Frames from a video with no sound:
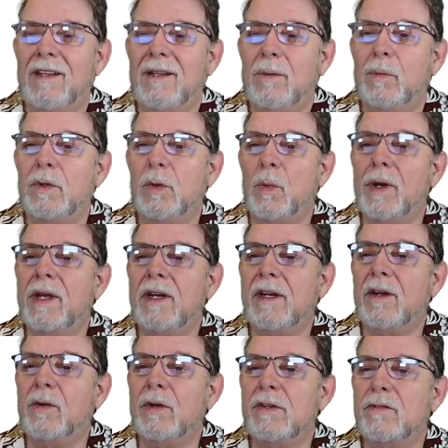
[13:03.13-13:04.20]
When the wicked
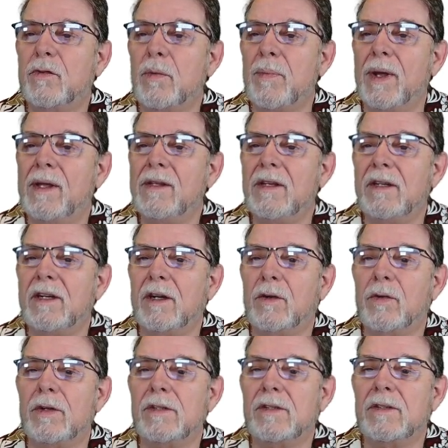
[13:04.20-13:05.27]
increase, rebellion
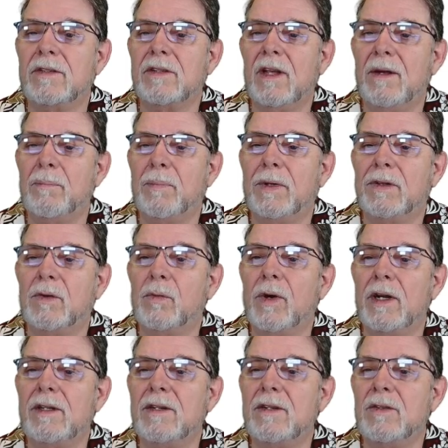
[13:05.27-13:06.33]
increases, but the
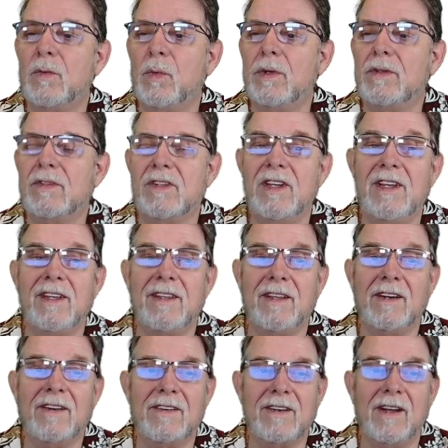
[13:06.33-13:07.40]
righteous will see
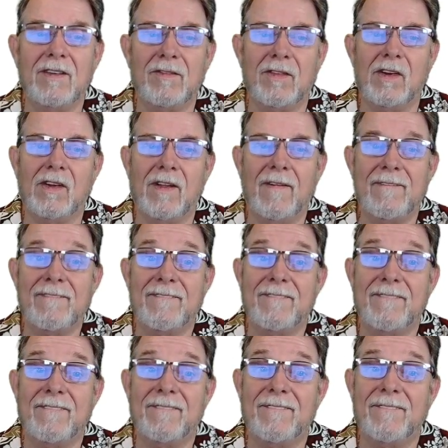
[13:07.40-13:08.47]
their downfall.
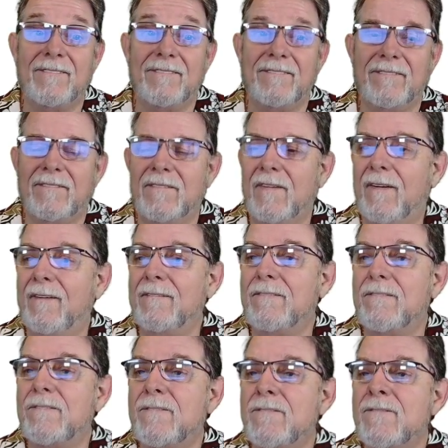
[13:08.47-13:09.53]
Okay.
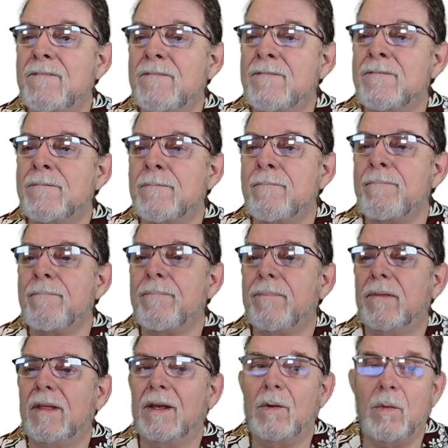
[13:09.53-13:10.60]

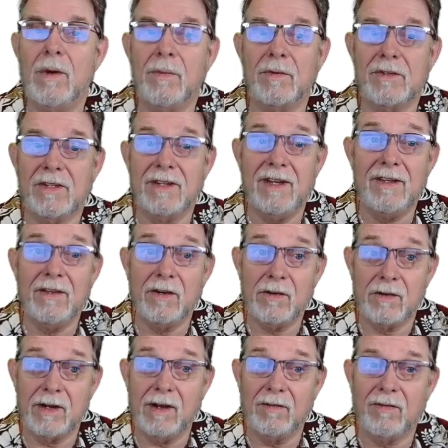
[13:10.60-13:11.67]
Think we will see their
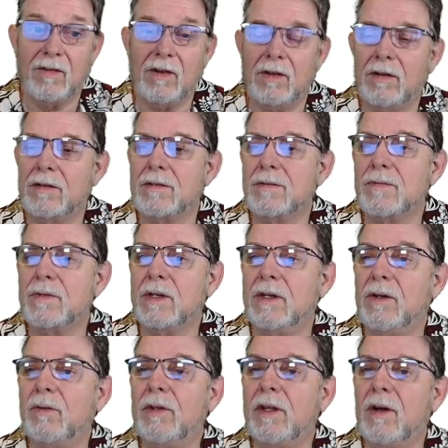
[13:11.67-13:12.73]
downfall? Can
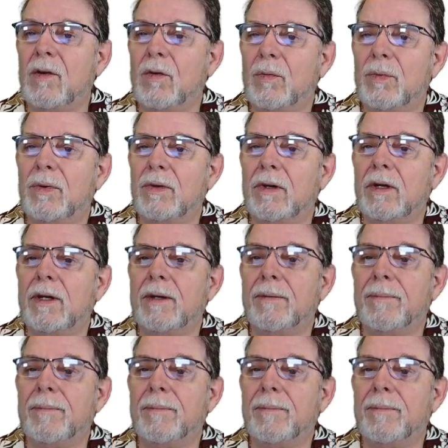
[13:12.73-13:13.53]
only hope, all right?